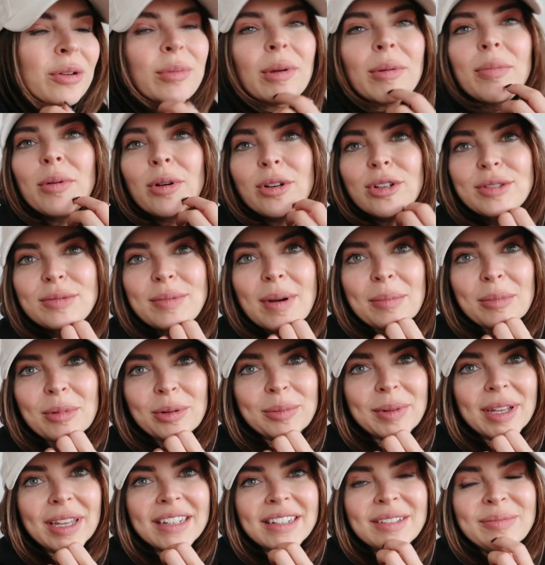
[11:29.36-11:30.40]
we booked my
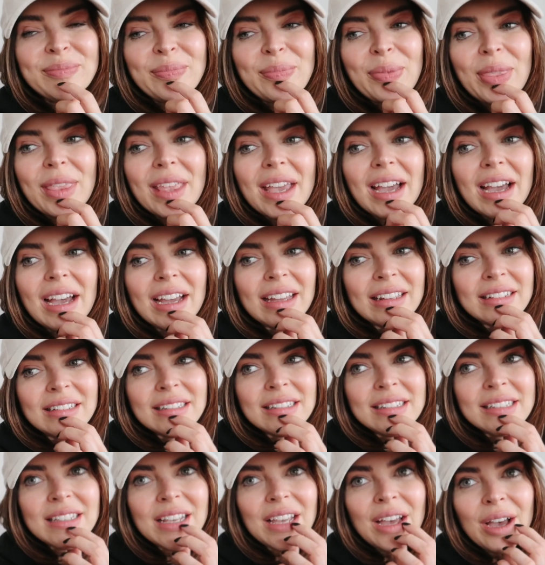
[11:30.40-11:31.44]
mum in.
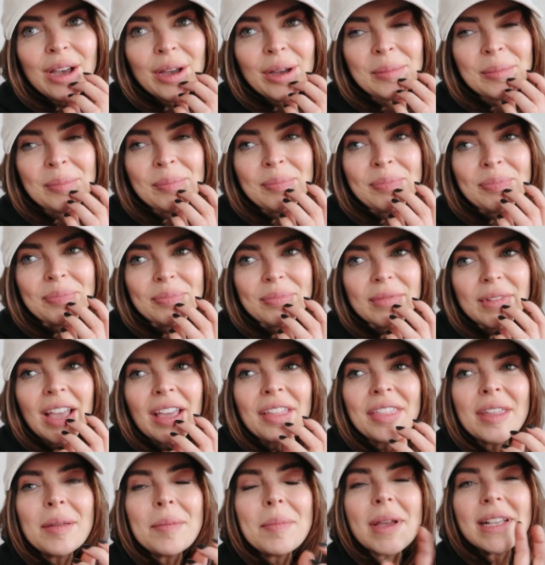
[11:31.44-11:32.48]
And I
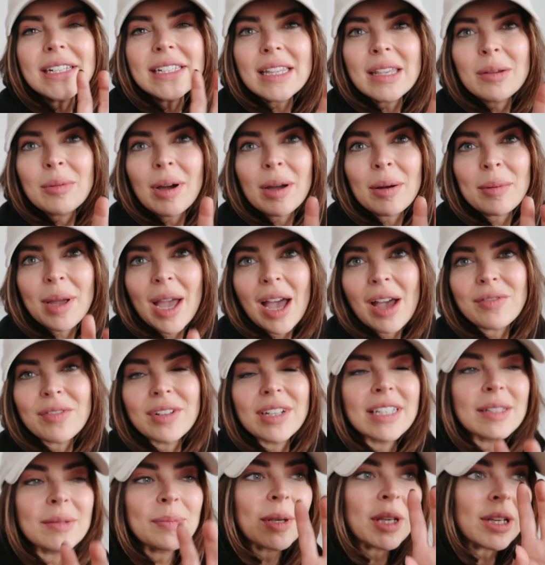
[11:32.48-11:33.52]
think basically why we haven't
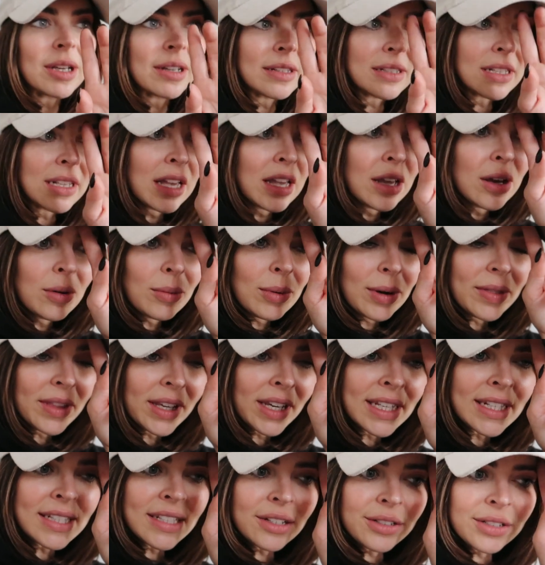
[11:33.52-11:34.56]
is because when the
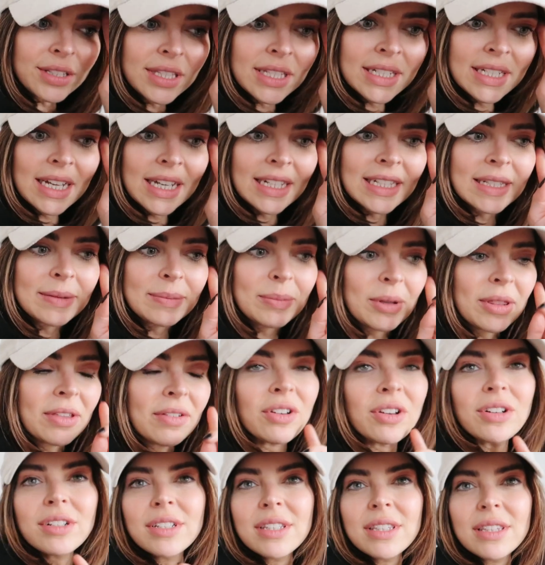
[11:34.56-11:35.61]
kids go to their dad's, but they've
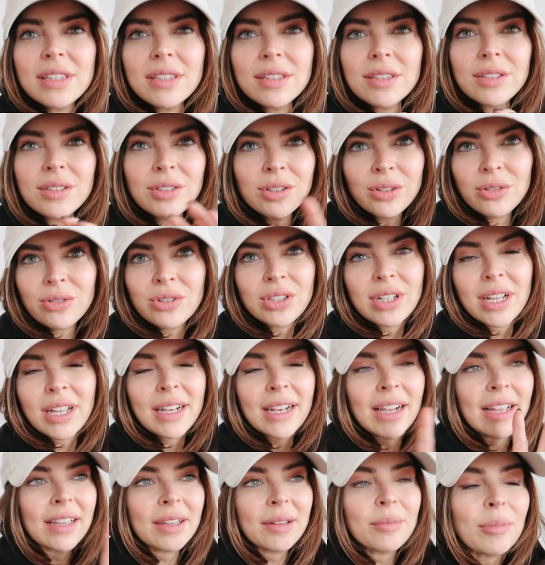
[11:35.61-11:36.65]
got to, usually,
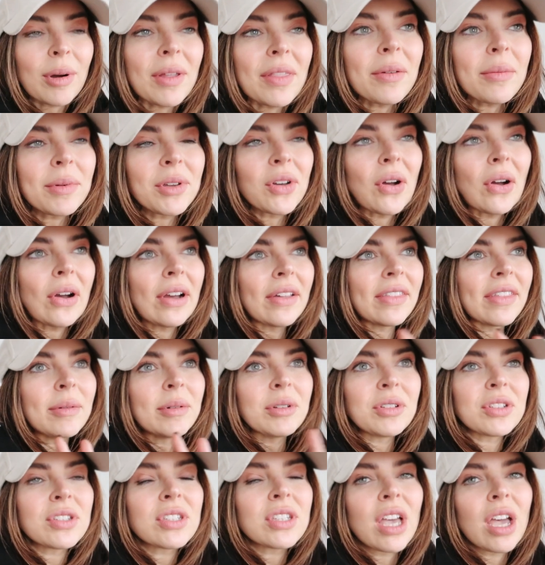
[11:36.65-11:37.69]
like when they were younger, they
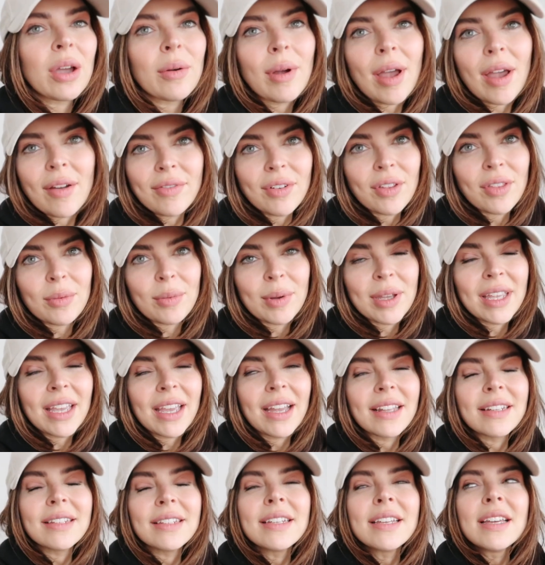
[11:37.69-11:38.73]
would just go every other
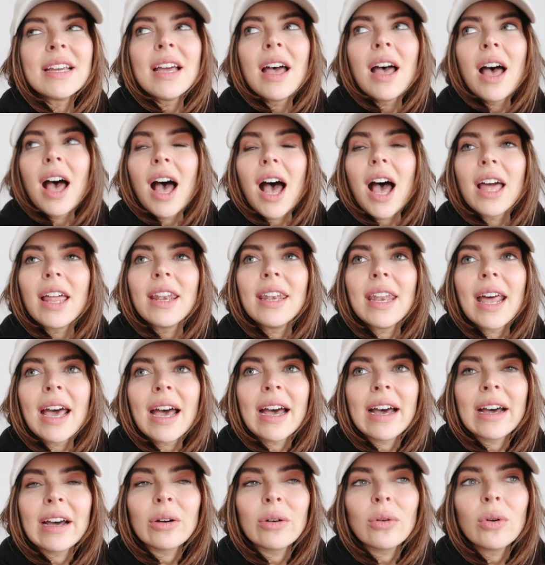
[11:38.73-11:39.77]
weekend. And
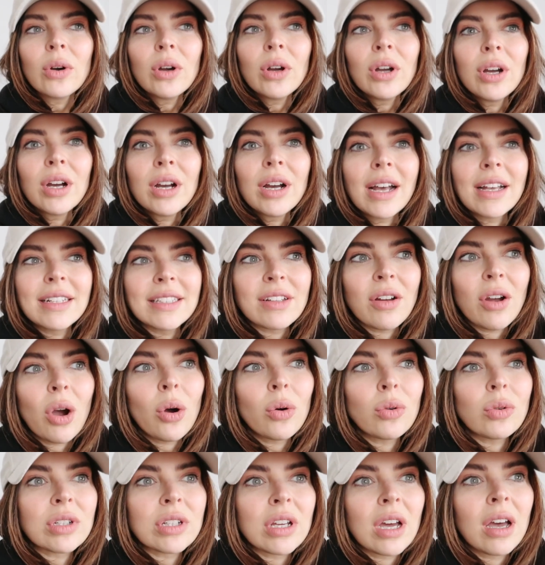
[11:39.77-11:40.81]
now, as they're
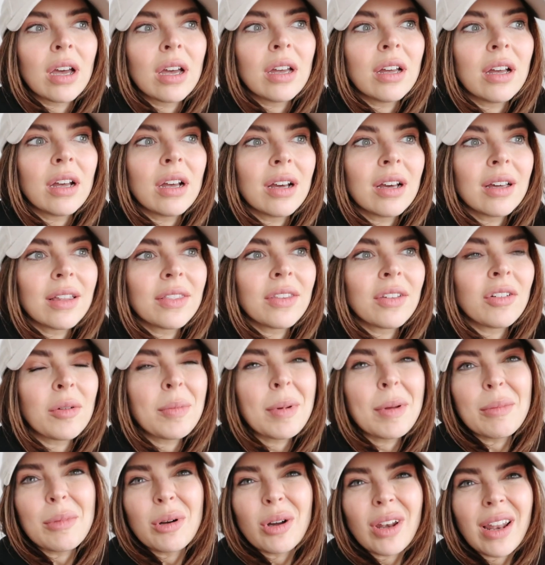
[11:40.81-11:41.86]
older, they're a
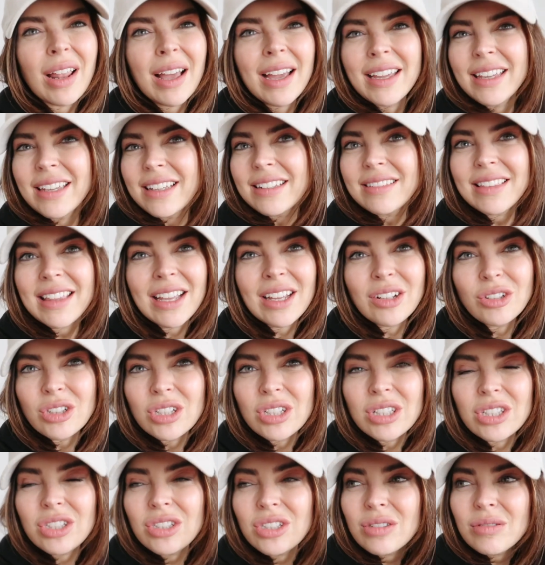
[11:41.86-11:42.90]
bit more like, they can
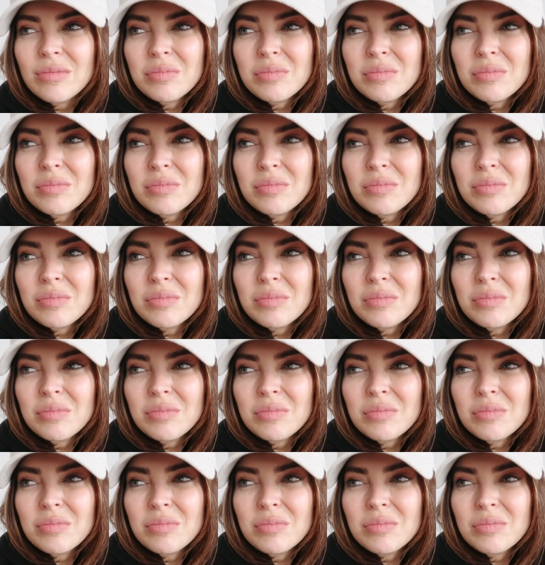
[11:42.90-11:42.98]
just